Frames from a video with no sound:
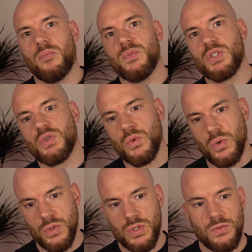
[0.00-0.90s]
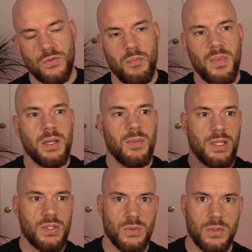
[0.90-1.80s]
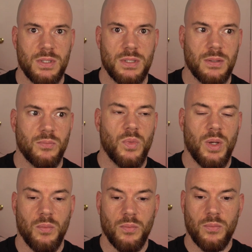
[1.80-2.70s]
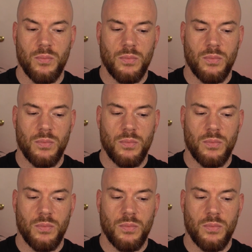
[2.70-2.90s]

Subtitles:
source, from many, many sources, and